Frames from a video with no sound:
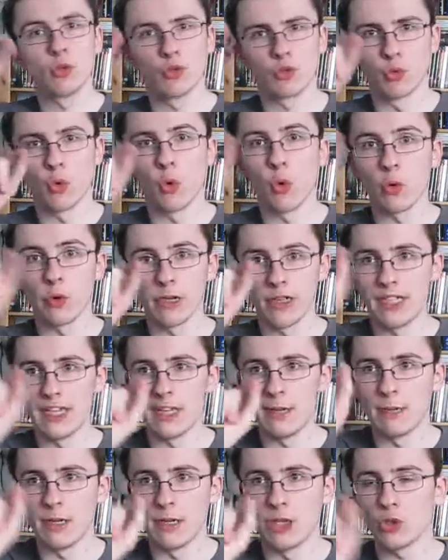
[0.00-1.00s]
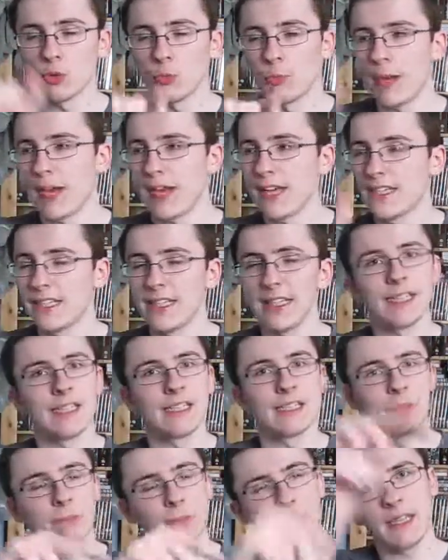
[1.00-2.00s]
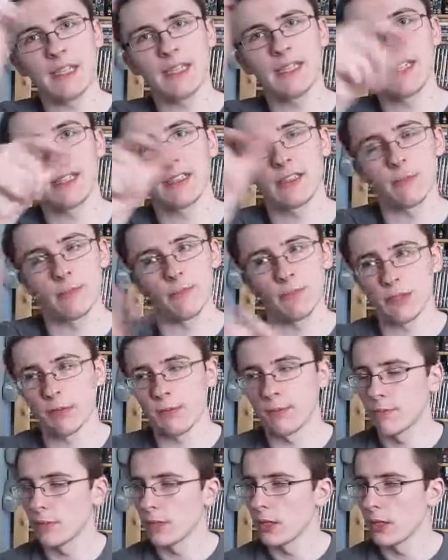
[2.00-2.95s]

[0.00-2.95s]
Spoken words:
drawing an image or painting something,